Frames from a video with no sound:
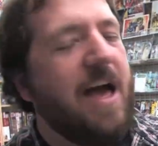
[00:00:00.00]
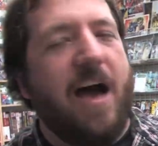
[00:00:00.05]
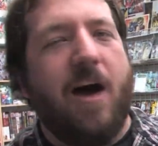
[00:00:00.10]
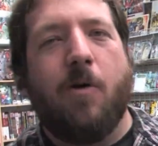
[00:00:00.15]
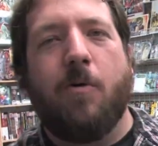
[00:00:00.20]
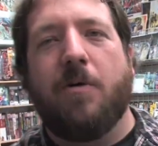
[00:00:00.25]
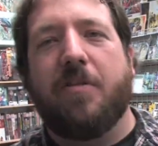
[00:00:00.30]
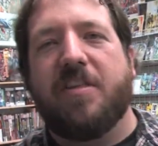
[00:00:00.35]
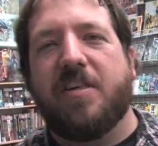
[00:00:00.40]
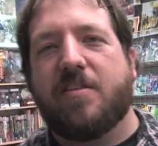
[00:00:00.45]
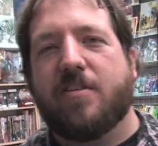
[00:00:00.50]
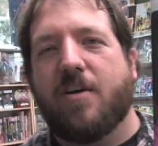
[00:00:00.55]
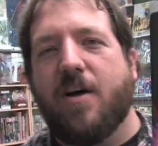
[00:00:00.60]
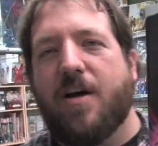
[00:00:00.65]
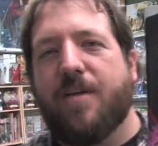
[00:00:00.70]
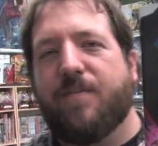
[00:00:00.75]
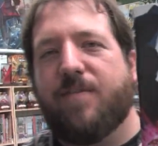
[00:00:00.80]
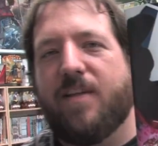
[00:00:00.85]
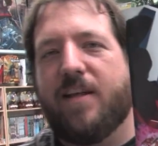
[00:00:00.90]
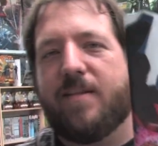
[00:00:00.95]
How will this
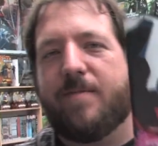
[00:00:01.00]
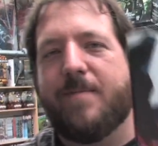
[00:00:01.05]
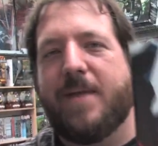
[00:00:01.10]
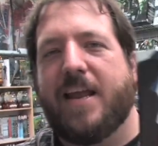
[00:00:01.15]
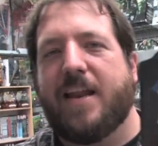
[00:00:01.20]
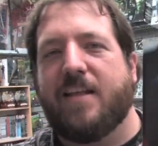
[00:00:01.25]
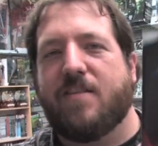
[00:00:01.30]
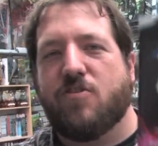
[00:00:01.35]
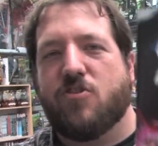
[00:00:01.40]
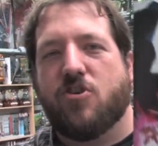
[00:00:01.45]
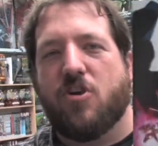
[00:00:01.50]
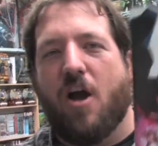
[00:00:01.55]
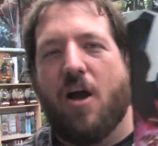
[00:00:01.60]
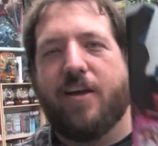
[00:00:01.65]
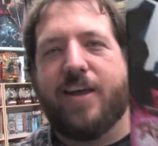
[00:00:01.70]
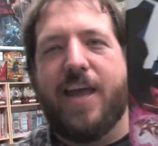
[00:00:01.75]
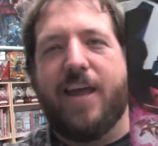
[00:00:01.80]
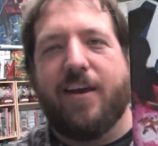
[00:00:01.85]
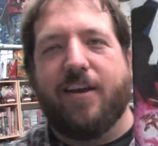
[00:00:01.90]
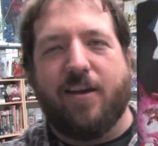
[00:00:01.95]
conflict meet its
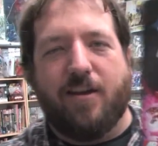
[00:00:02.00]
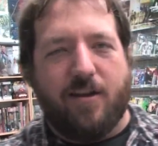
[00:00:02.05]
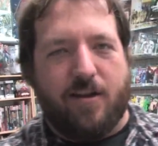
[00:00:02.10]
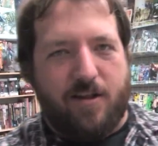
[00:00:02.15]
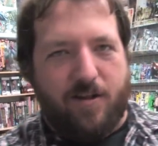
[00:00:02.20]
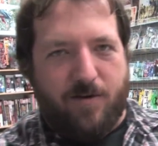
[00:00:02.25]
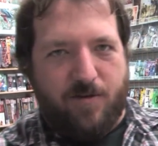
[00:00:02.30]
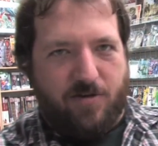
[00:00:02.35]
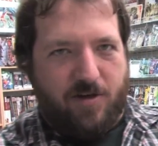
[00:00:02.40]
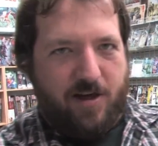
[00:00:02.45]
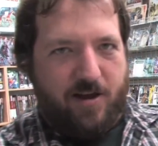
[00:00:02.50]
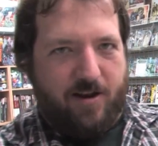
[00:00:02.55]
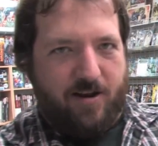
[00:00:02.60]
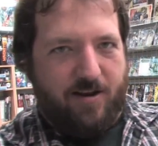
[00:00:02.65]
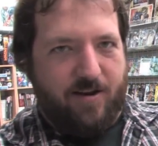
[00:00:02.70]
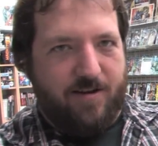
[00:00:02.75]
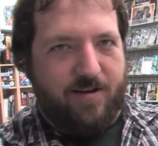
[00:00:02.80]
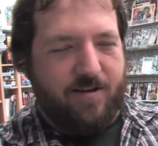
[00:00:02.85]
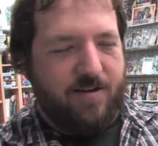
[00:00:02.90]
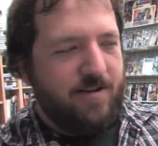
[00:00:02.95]
shocking
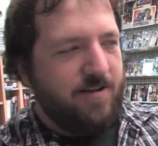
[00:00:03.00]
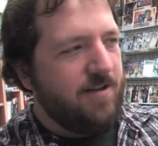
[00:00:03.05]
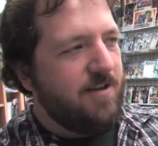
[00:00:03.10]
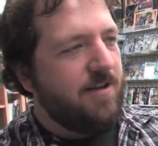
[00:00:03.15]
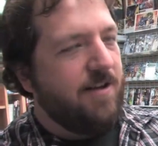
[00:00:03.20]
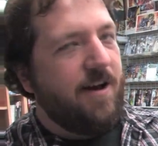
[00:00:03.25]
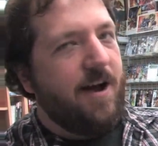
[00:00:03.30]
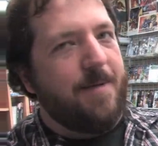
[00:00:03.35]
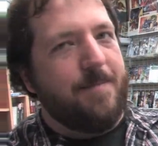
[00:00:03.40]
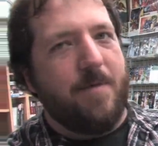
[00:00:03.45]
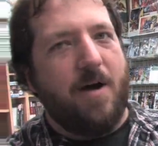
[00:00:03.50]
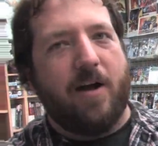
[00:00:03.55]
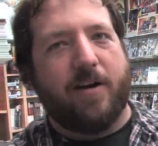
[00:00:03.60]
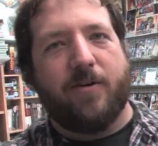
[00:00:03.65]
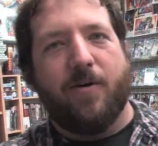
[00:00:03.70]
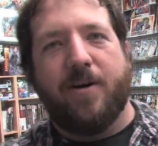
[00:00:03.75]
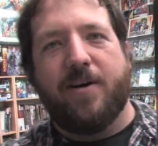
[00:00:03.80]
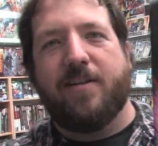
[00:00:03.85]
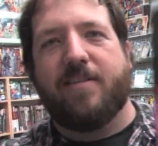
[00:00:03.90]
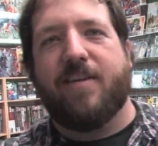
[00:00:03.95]
conclusion? I'm not
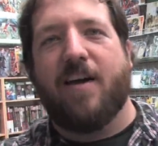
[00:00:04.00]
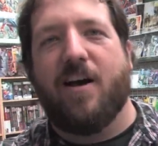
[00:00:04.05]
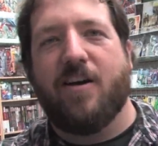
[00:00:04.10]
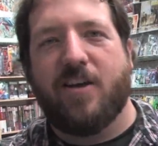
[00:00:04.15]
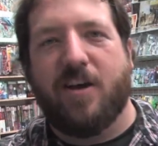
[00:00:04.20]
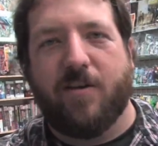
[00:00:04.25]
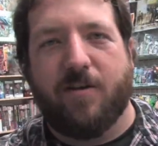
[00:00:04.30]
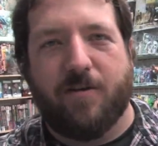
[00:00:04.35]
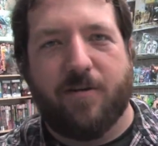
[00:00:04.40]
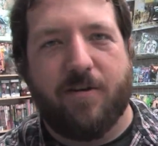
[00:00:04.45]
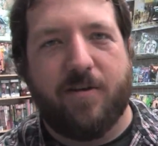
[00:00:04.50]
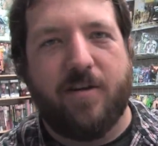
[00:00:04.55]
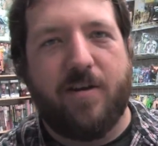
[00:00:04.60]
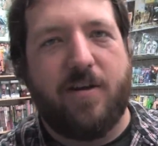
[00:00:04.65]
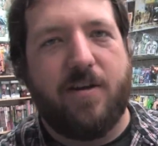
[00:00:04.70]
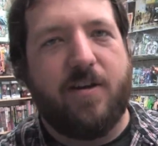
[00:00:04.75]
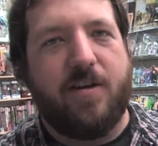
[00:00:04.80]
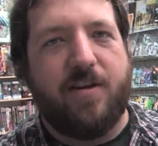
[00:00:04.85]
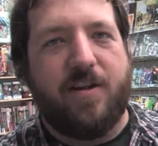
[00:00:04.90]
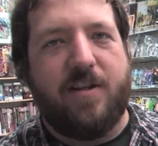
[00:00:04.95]
going to tell you.
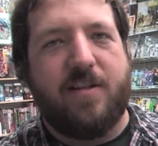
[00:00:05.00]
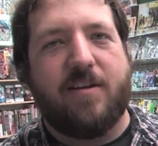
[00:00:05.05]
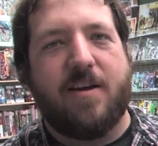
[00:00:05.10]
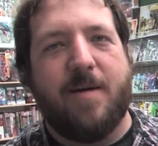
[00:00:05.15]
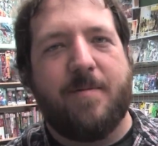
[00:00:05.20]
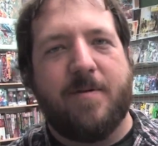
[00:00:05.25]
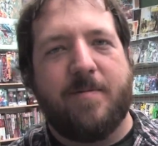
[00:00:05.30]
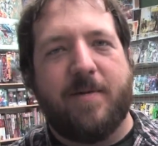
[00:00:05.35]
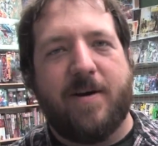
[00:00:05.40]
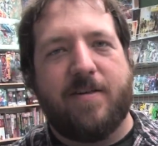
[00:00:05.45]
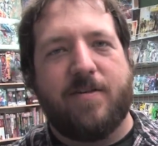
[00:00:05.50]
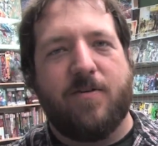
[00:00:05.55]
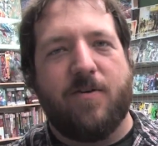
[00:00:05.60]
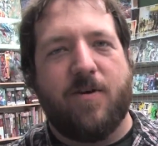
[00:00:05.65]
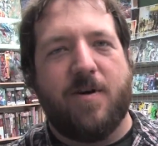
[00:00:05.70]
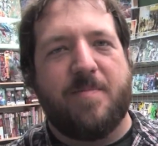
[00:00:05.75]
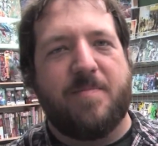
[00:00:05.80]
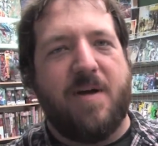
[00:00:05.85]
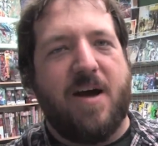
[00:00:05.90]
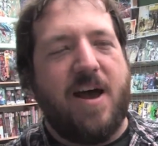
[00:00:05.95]
You need to come into my
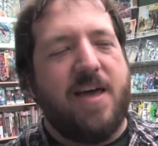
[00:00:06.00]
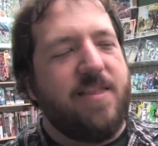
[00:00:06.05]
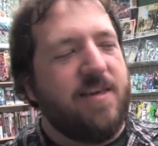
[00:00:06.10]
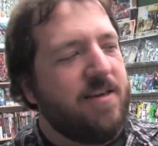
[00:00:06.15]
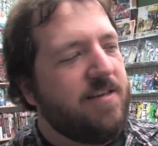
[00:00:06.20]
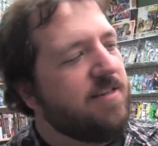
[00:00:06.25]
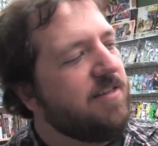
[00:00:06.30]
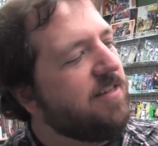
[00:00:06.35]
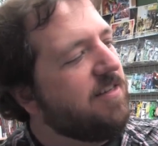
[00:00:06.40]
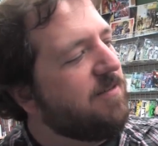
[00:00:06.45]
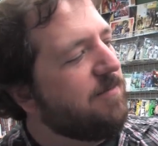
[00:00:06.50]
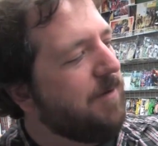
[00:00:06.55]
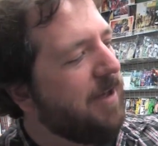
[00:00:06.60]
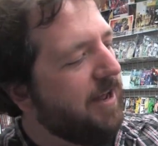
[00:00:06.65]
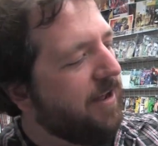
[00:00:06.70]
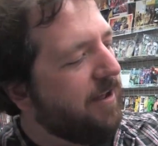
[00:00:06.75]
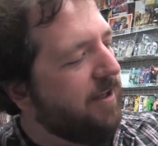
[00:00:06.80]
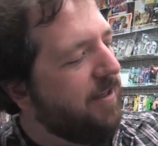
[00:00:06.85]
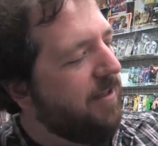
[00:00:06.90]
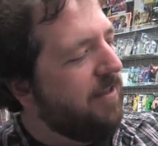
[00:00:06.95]
store and buy this
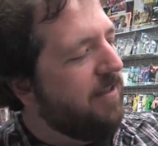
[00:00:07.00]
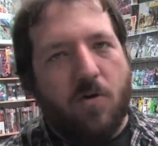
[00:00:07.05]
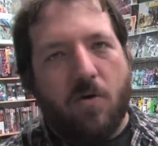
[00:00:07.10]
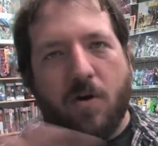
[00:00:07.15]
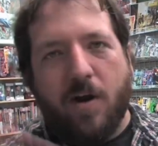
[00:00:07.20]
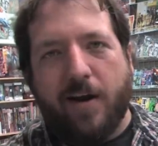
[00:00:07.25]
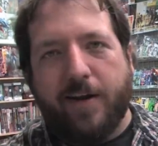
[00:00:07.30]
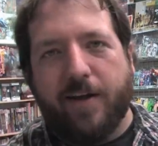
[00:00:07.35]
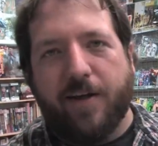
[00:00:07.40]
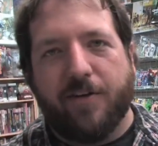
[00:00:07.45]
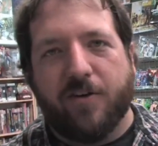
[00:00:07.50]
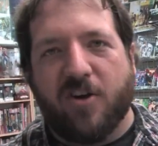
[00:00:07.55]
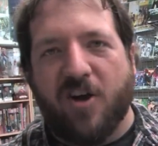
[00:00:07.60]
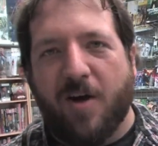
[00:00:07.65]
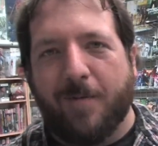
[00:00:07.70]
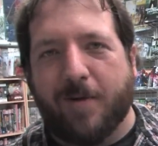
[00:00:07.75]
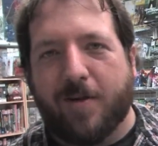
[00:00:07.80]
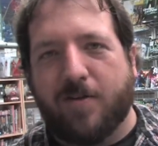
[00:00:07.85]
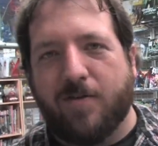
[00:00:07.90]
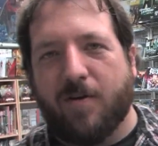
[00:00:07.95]
week. Or any other
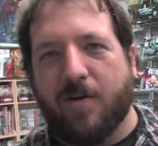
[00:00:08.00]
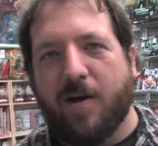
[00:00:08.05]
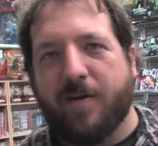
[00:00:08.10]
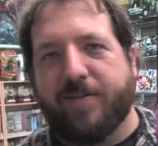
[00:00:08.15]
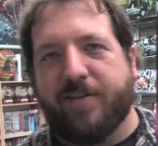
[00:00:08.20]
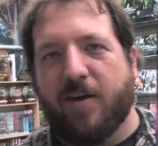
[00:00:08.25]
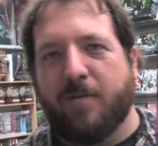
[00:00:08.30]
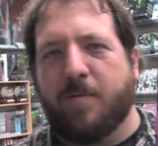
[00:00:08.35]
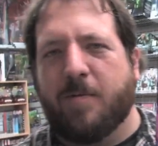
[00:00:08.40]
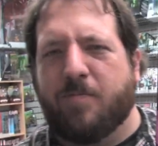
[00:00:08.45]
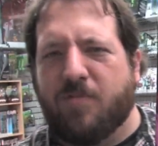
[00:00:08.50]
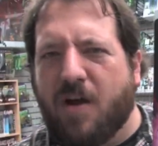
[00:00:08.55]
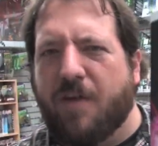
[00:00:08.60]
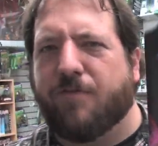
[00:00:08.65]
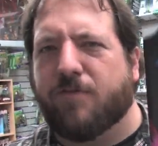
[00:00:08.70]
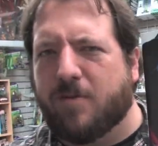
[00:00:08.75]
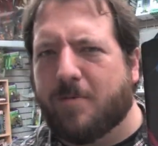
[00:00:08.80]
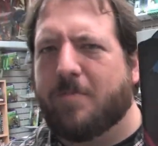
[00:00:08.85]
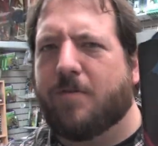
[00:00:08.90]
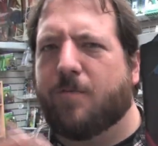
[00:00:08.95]
comic store out there, but
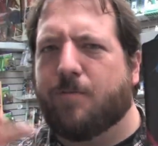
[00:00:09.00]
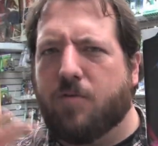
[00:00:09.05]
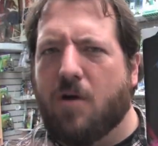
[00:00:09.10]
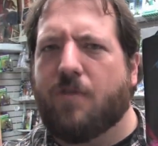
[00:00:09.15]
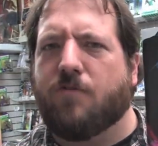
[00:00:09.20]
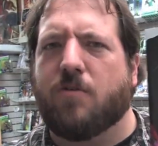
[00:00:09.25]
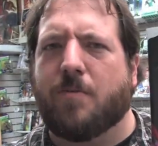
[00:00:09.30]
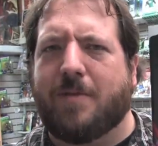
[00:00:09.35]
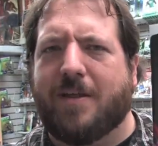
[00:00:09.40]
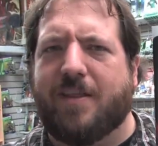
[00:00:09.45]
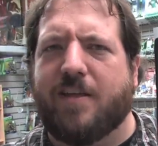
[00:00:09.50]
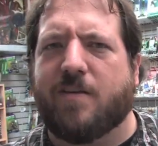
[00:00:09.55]
preferably